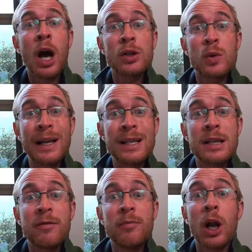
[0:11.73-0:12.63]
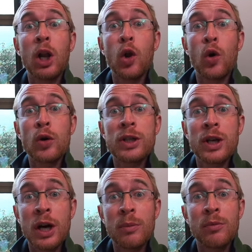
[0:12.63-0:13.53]
as well as give my
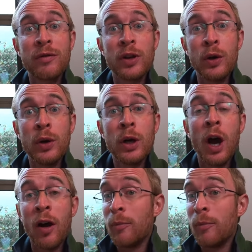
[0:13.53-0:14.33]
long-term review